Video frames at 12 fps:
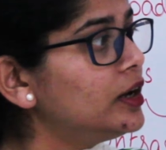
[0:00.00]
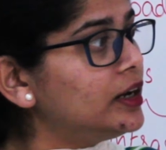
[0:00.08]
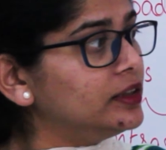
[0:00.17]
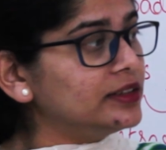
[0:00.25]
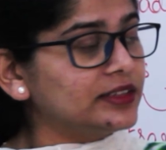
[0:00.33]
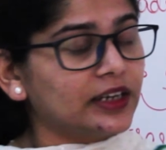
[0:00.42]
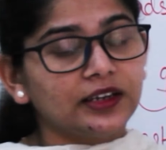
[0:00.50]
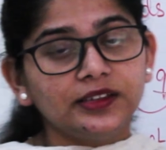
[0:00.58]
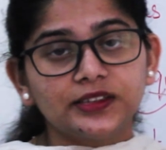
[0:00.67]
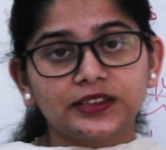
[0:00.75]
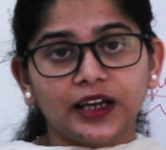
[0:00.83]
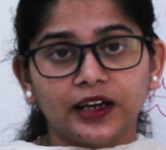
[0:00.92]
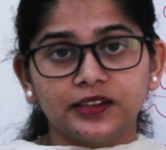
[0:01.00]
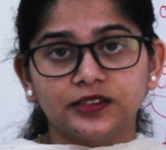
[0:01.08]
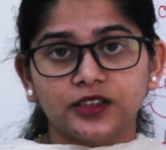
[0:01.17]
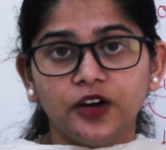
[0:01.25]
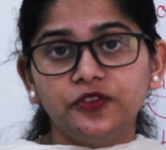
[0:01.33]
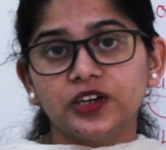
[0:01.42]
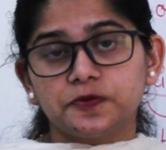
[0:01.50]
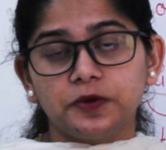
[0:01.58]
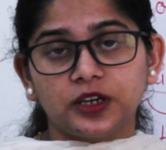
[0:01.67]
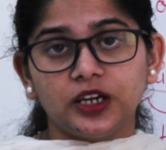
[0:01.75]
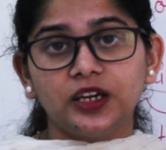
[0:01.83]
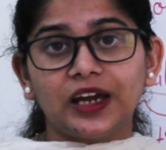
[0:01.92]
In the second stanza, we are
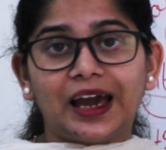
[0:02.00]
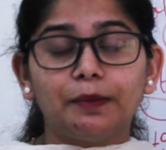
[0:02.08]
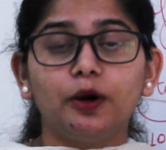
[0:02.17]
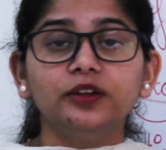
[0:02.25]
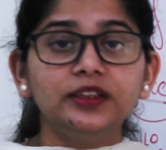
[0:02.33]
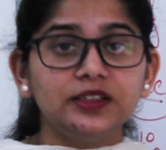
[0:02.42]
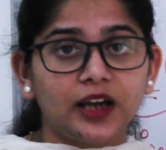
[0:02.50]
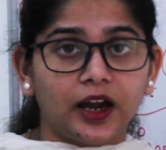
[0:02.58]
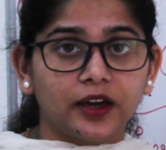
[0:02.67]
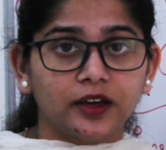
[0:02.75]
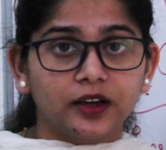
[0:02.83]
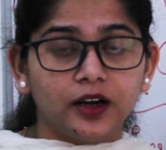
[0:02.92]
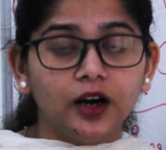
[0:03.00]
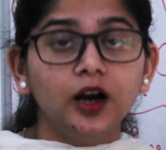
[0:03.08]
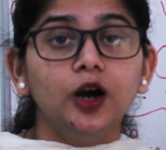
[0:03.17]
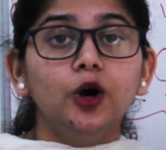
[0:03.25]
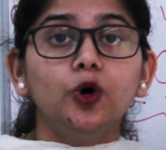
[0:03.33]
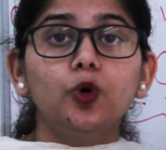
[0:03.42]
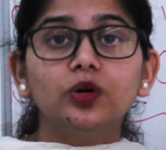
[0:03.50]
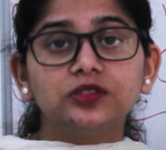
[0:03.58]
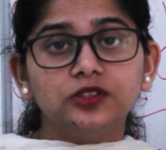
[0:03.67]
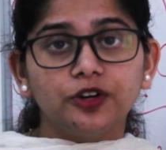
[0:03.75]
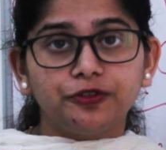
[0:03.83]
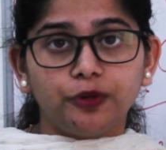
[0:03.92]
speaking about the tiger who's
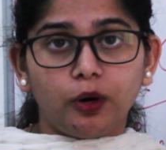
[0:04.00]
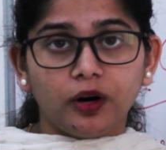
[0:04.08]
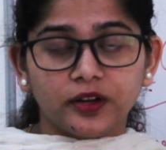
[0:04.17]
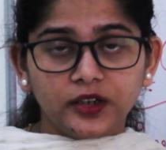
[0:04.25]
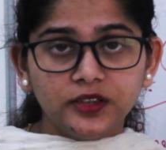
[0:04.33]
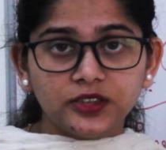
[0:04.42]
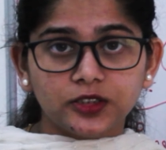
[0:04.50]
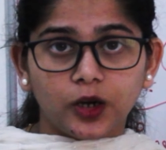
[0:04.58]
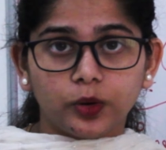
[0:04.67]
in the forest.